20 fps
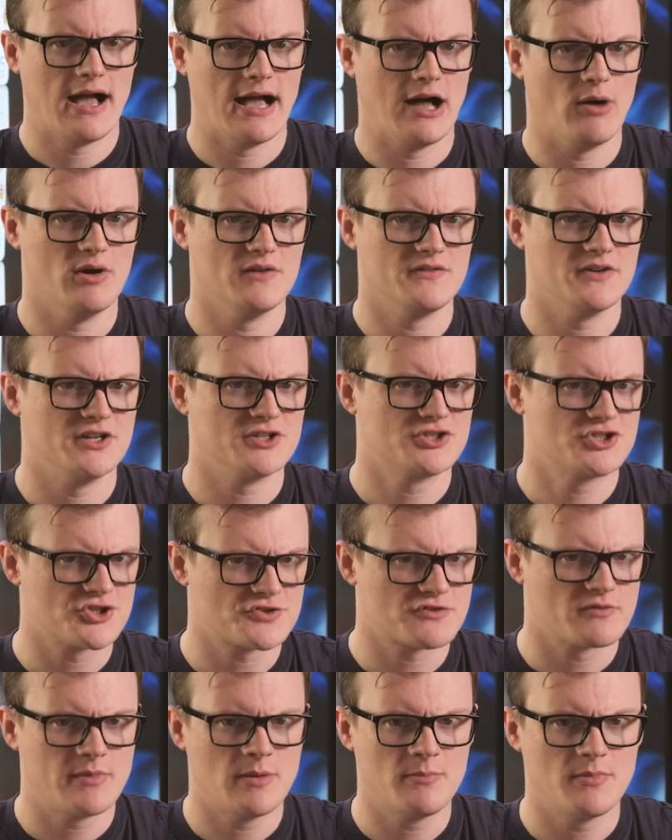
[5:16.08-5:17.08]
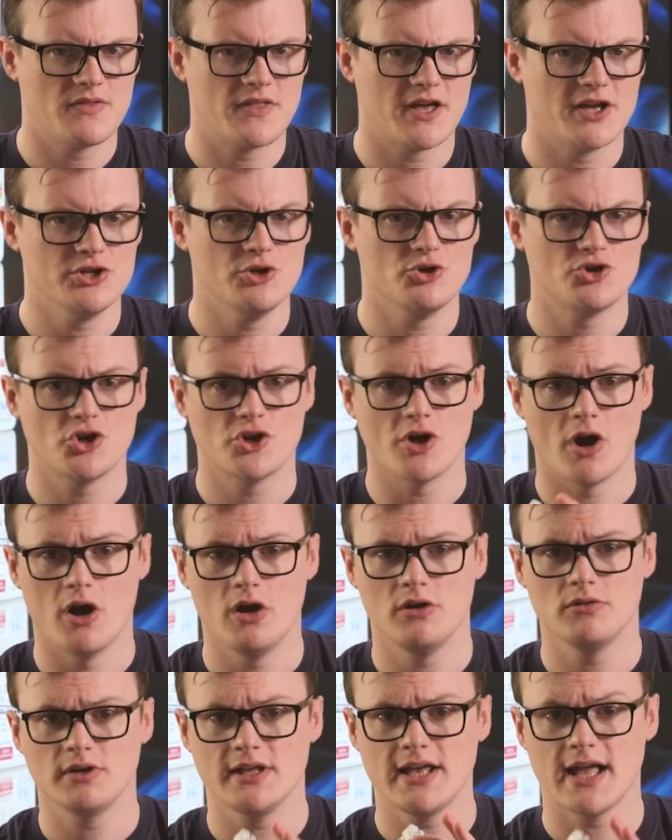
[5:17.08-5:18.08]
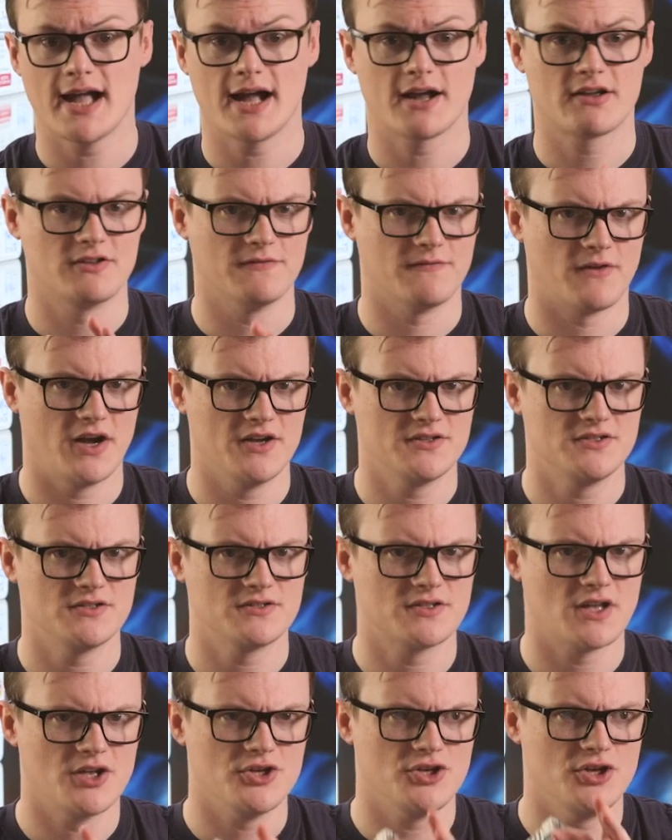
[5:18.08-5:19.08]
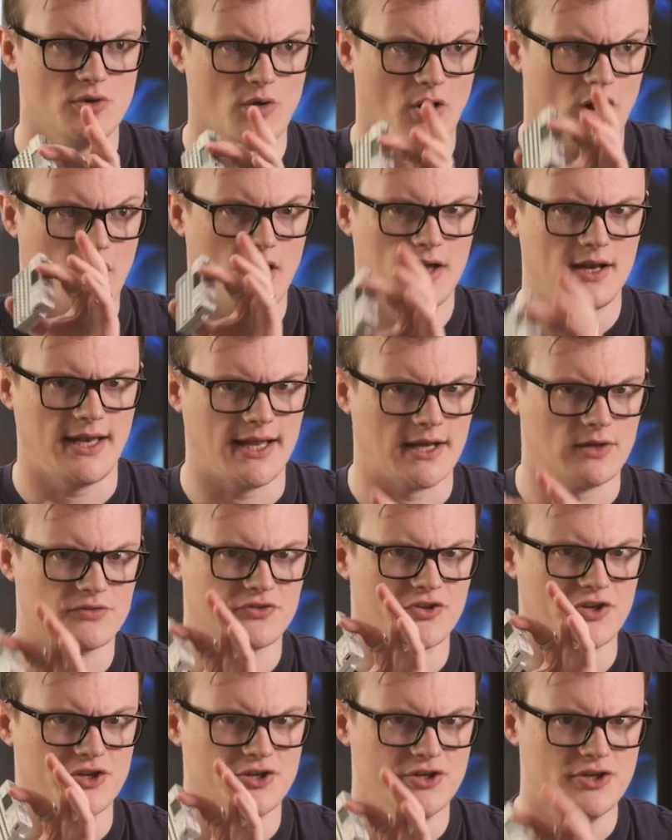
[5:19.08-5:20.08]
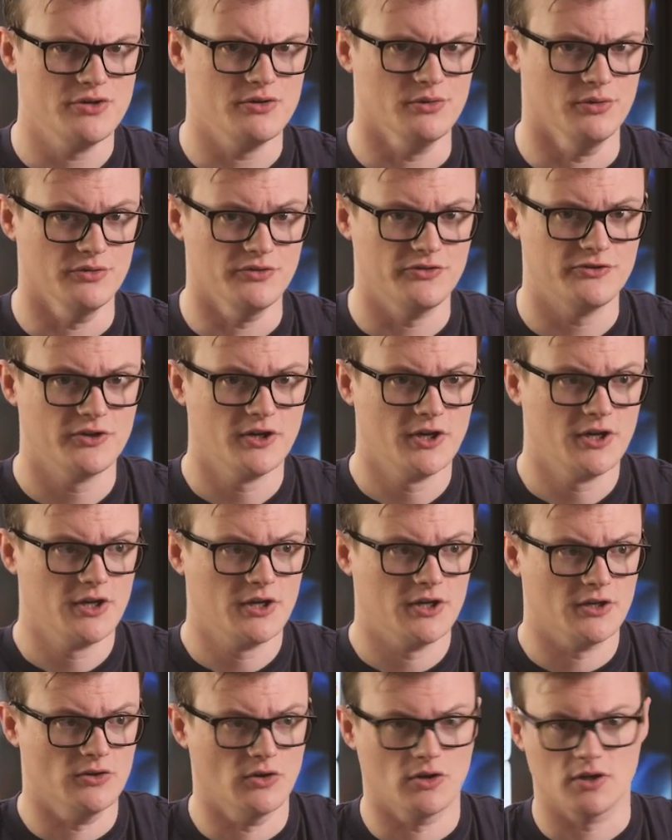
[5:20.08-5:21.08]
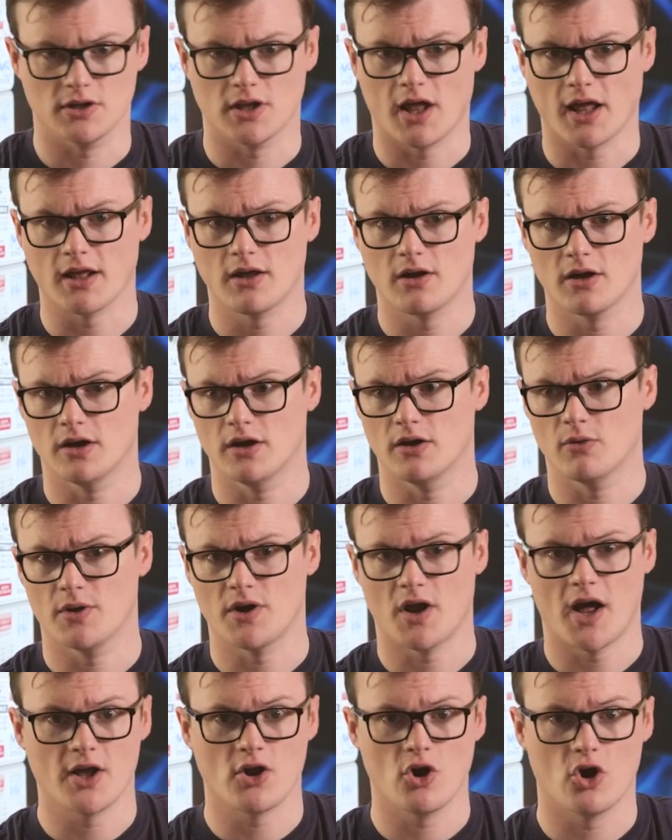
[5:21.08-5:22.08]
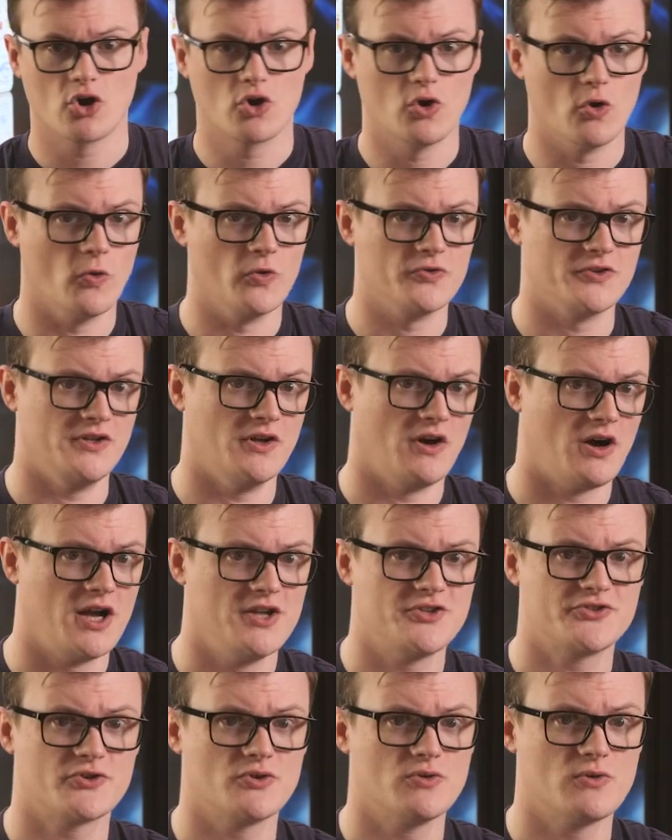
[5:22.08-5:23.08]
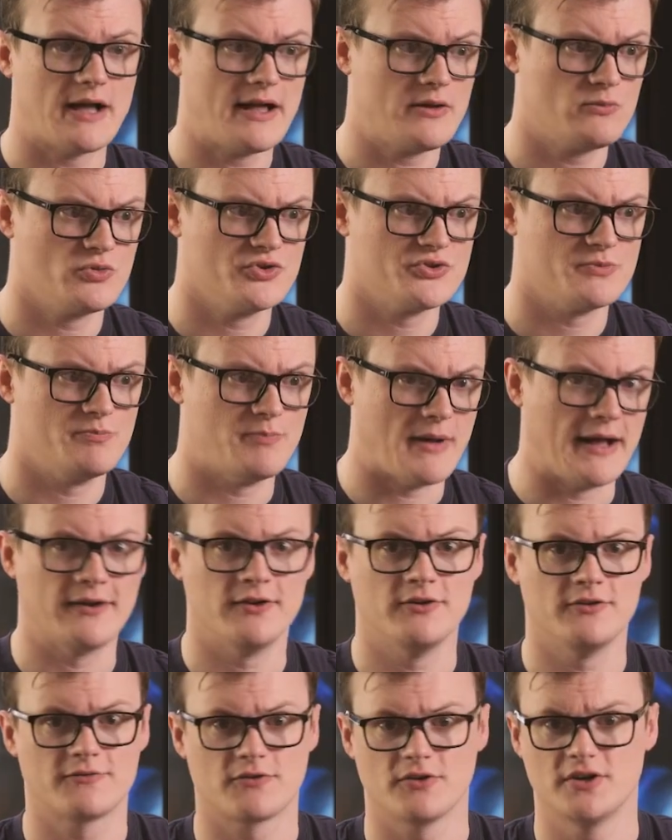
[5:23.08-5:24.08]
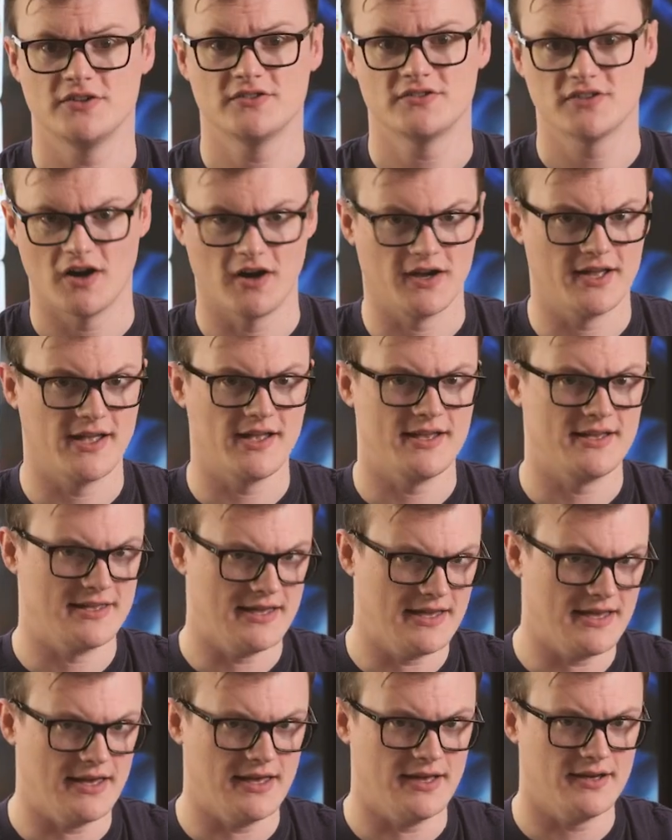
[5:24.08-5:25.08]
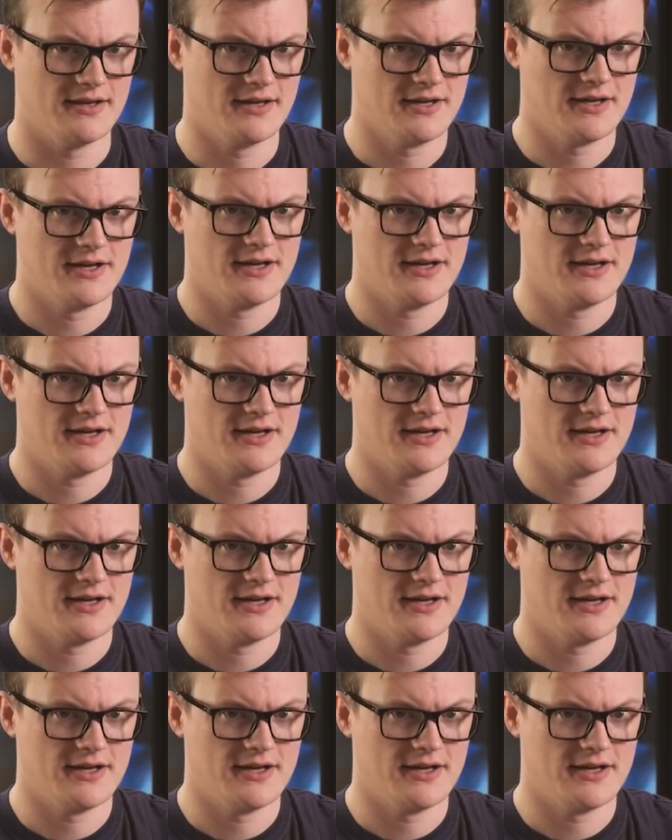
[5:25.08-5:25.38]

However, just remember that you should only hack devices that you are allowed to use, not like uh, when I got caught in high school and was banned for an entire year.